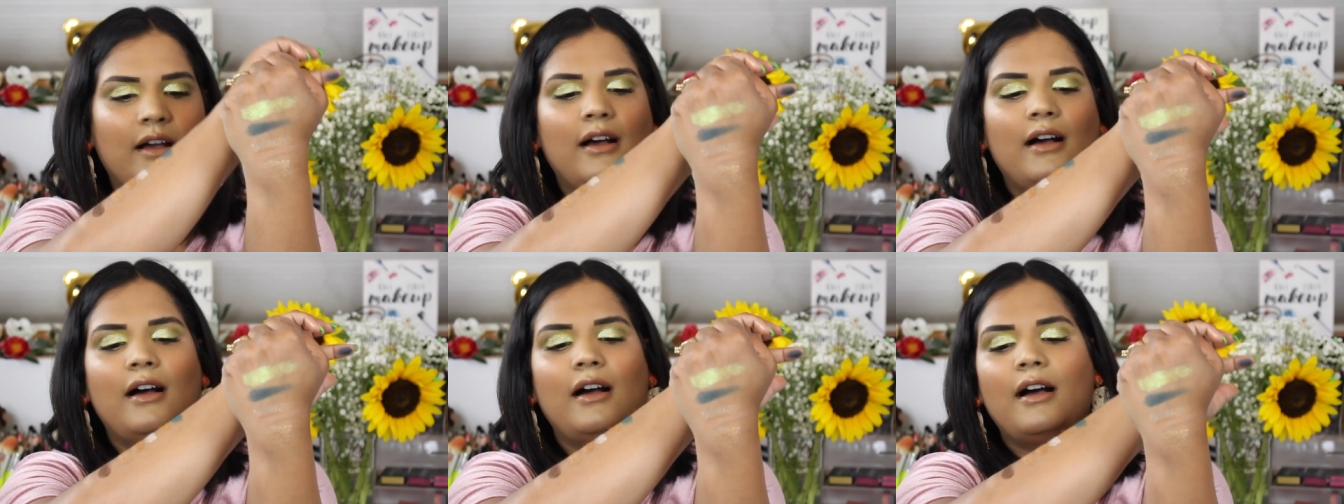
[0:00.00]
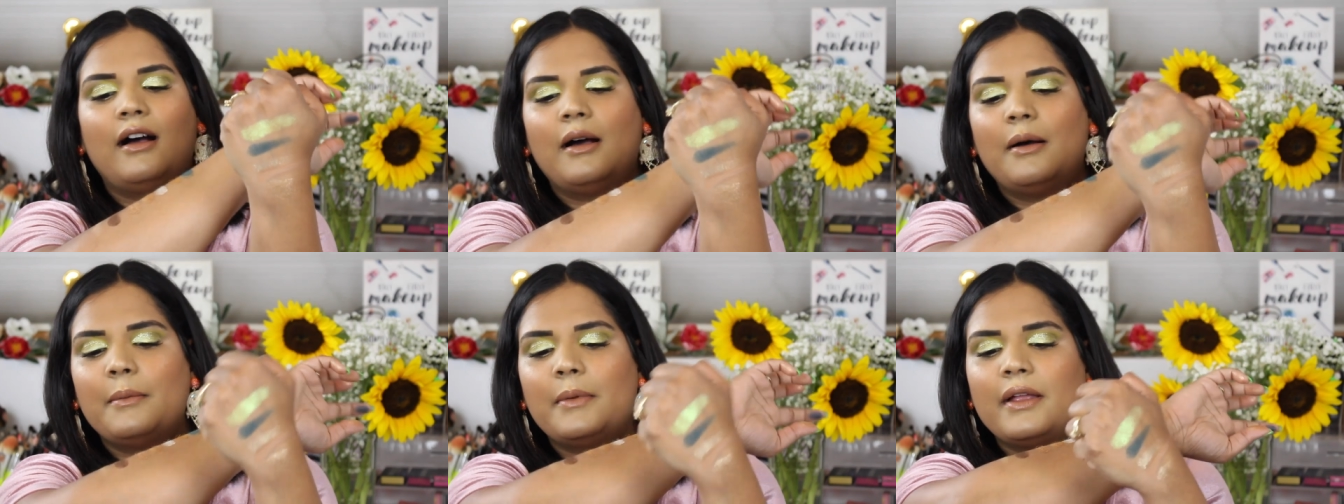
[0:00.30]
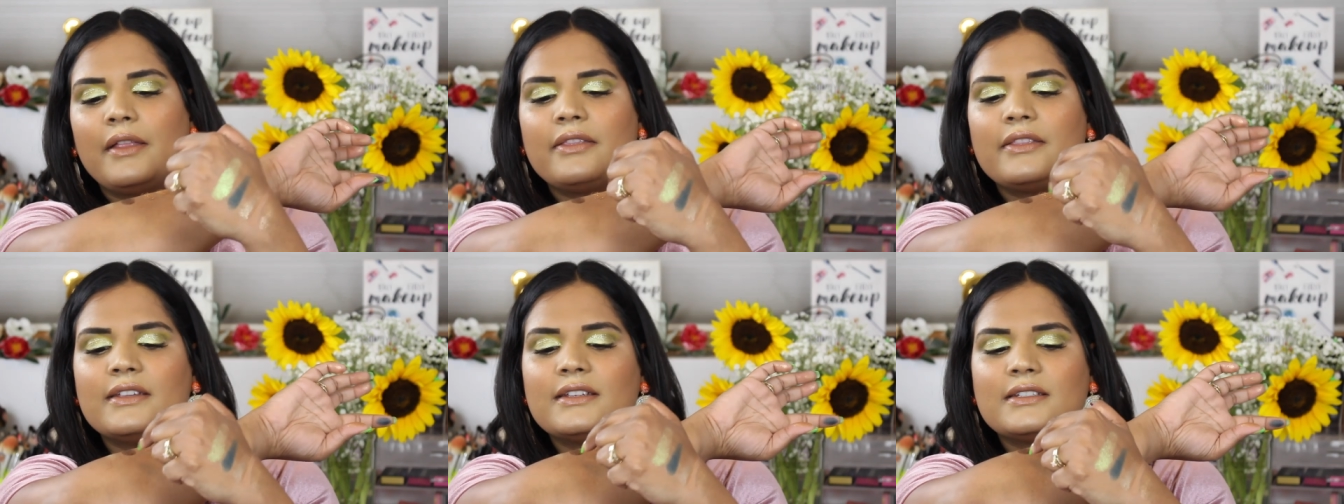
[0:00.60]
um,
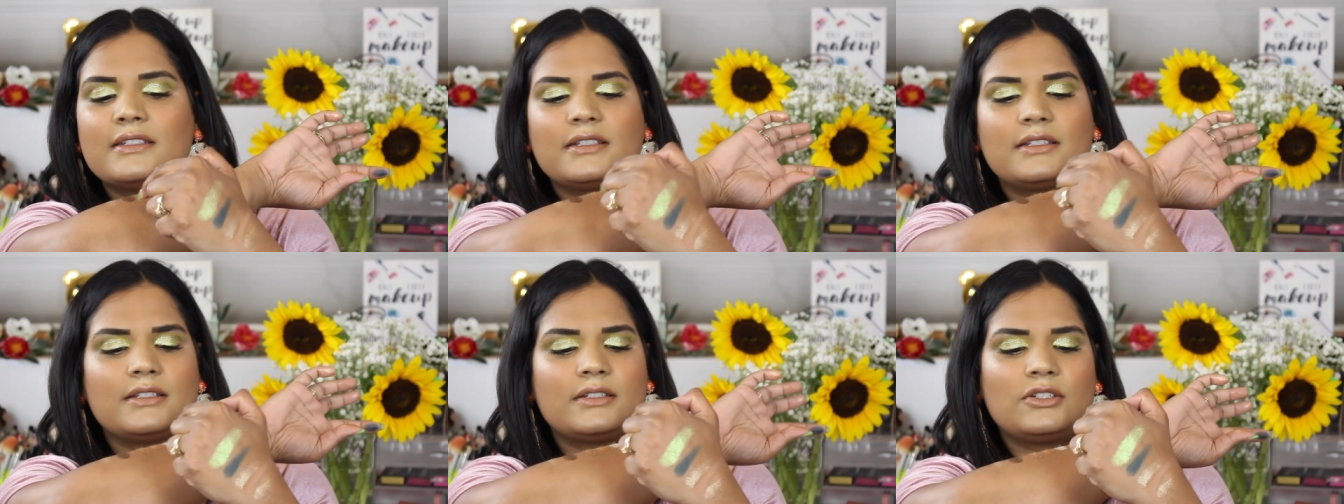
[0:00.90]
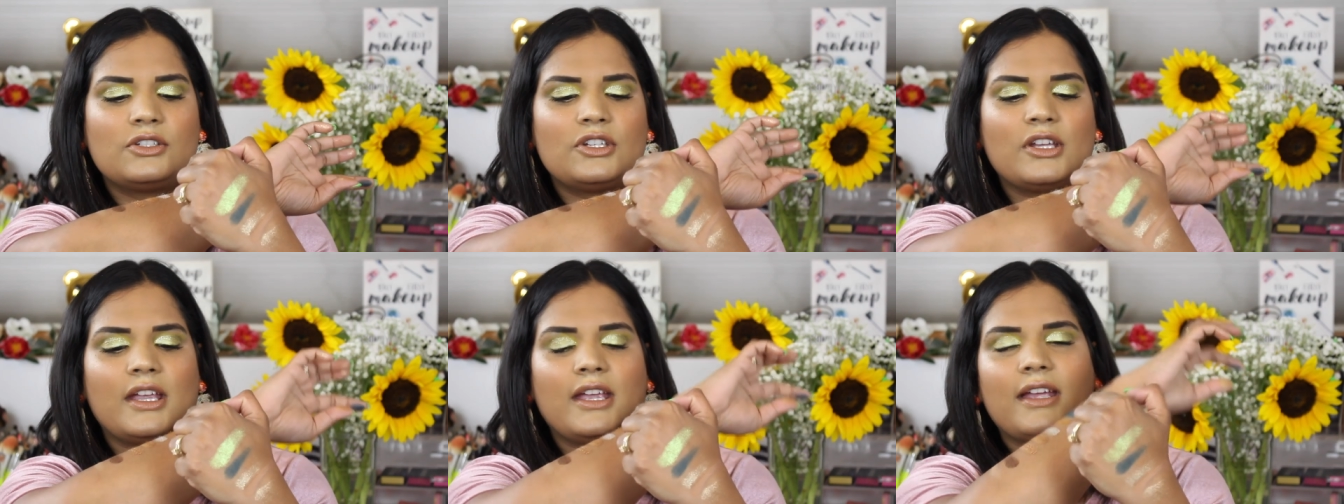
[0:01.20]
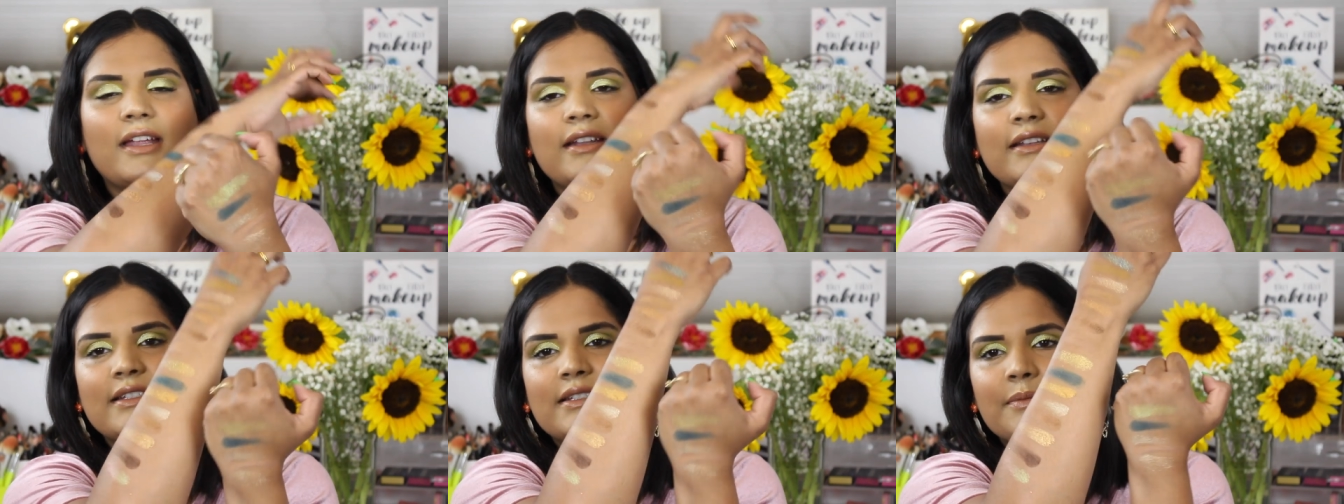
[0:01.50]
this
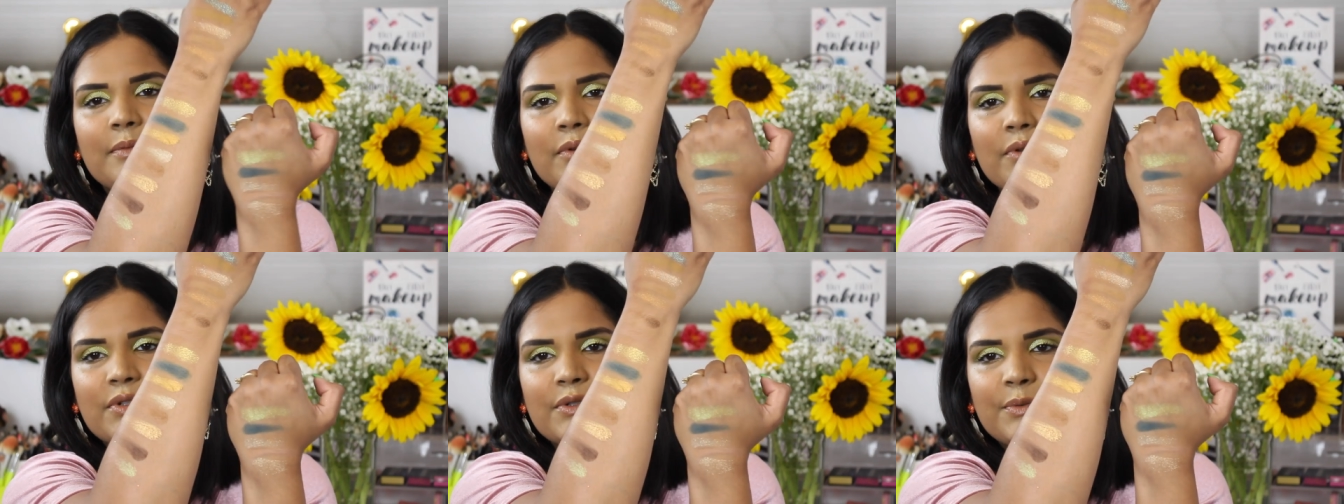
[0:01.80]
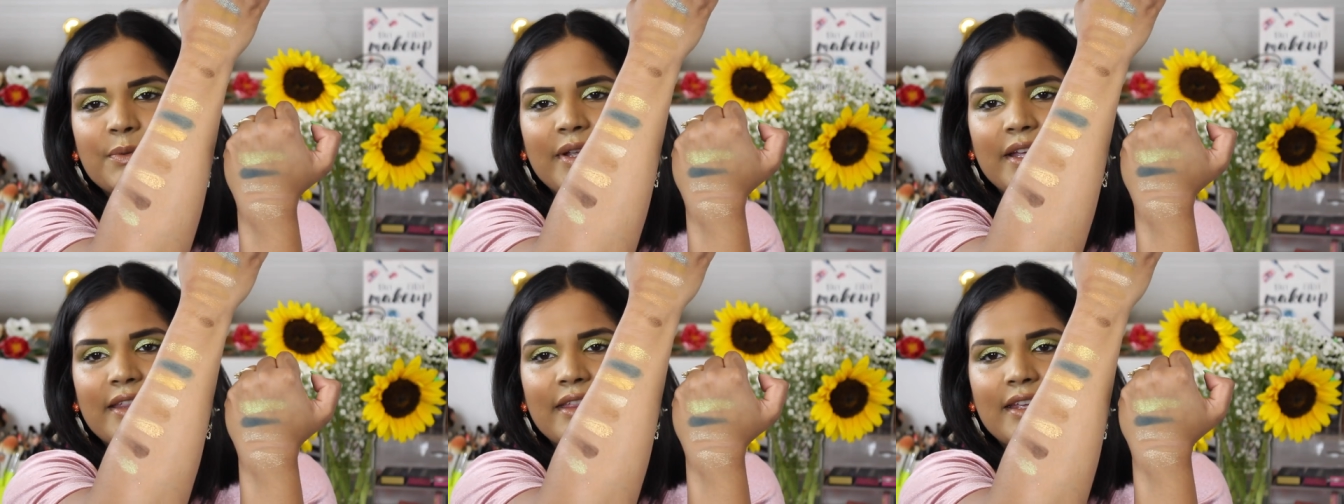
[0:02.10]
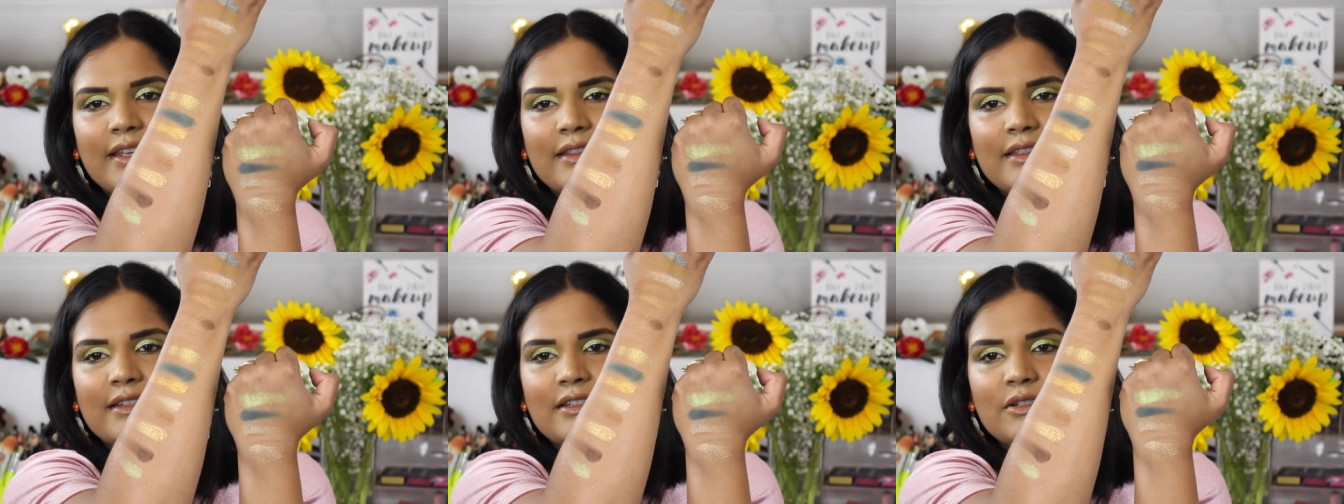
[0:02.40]
shade is supposed to be, I
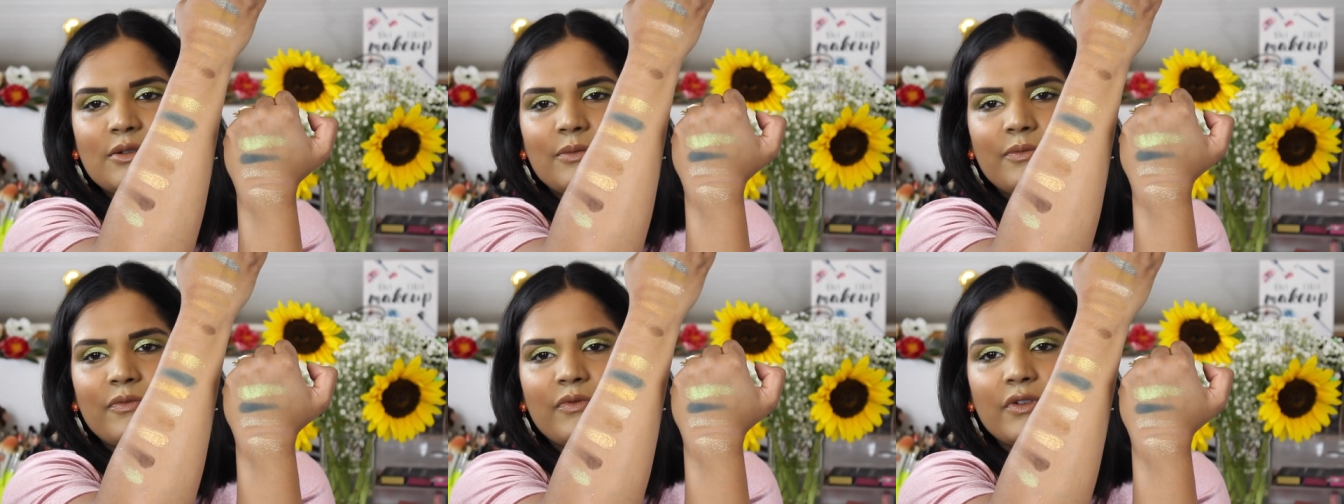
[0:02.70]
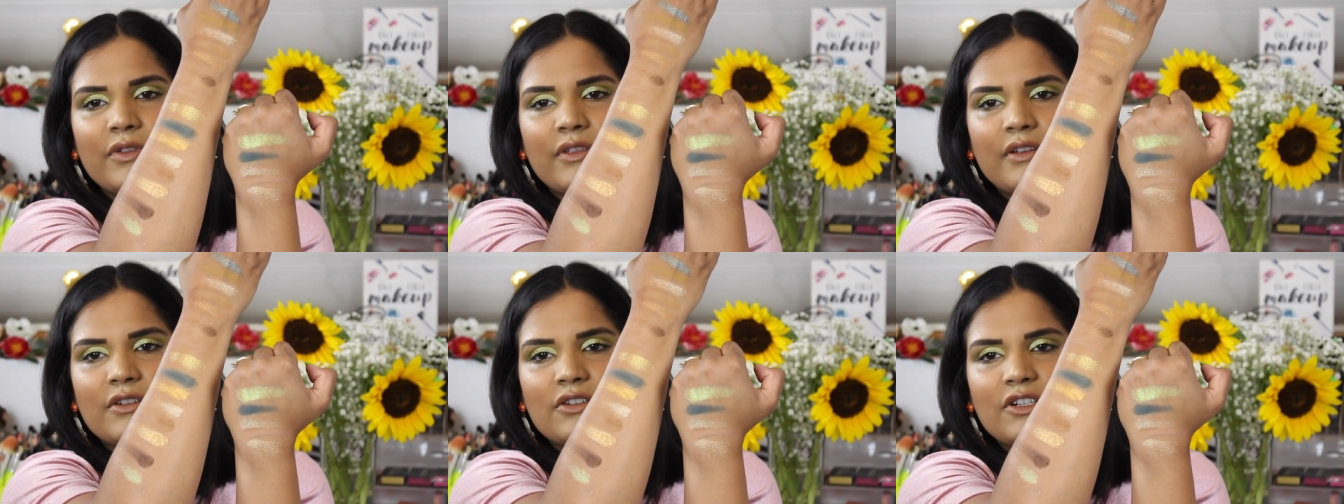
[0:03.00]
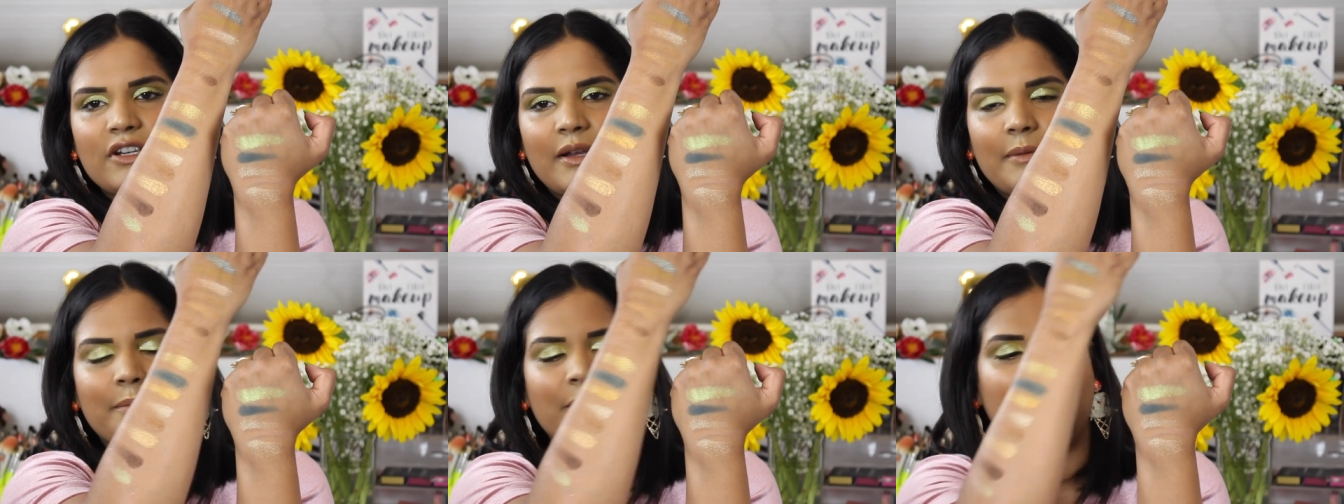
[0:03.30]
think, the dupe for the
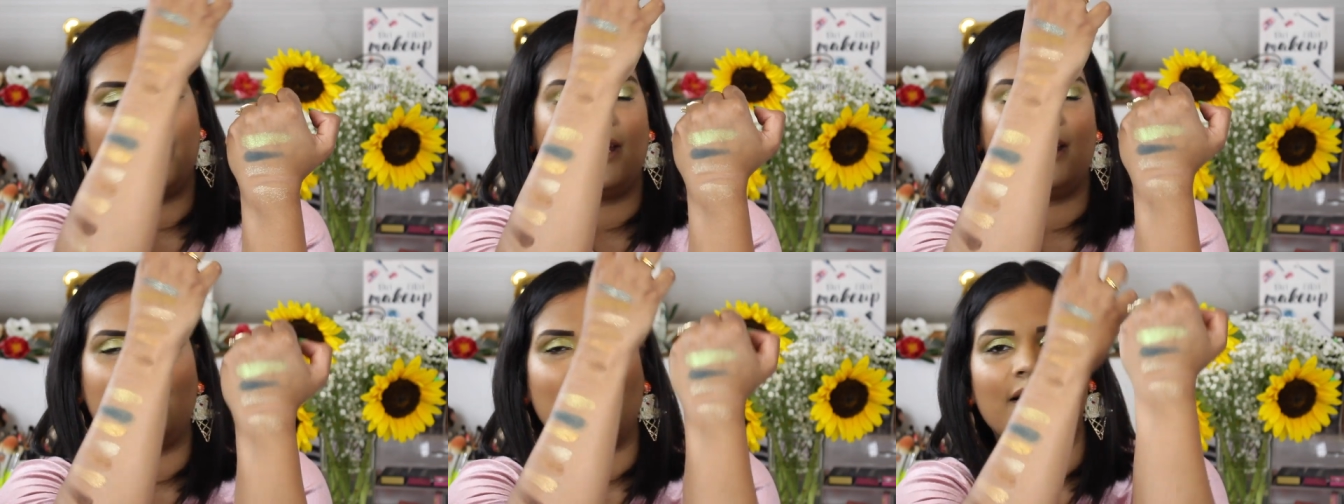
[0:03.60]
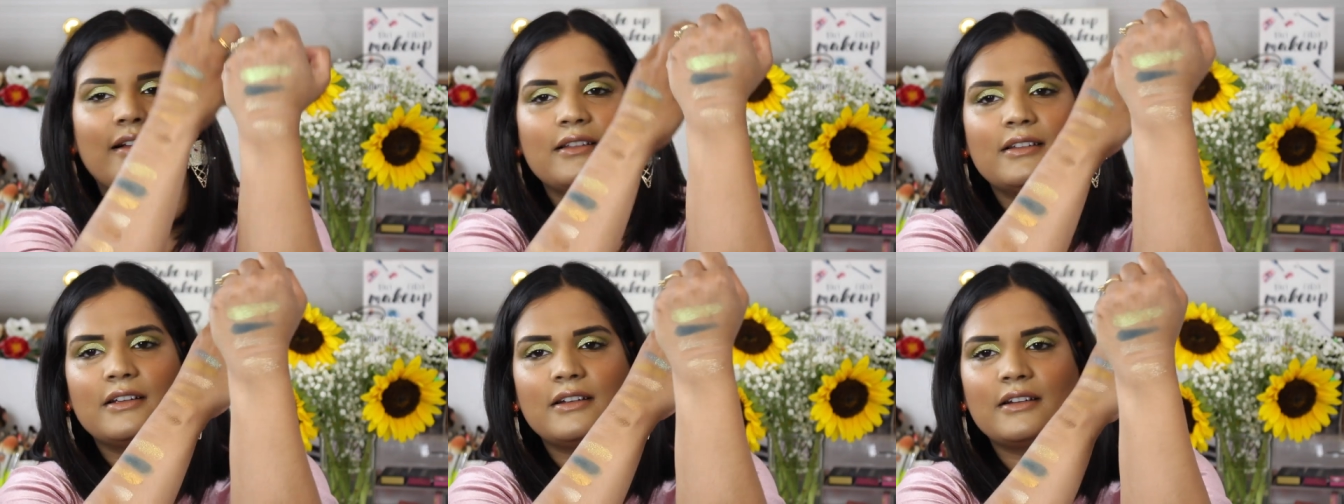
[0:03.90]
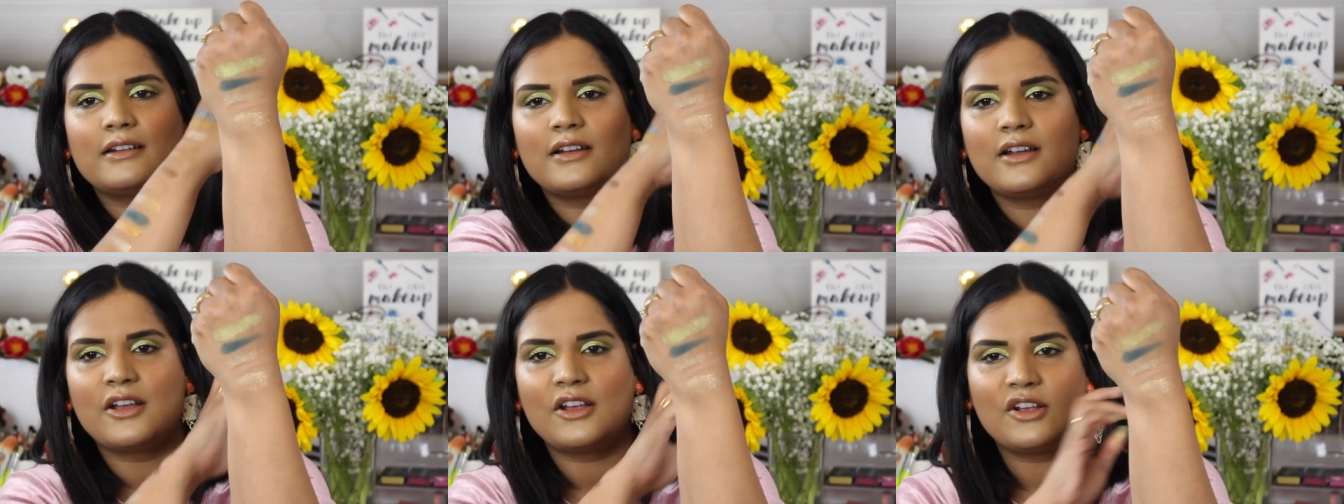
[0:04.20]
champagne
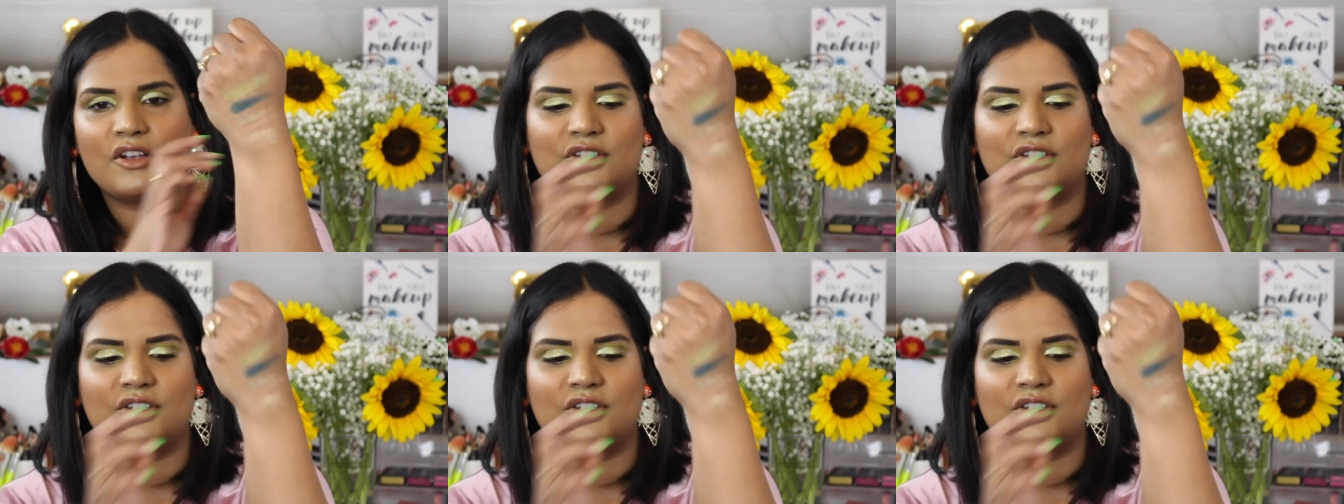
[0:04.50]
color.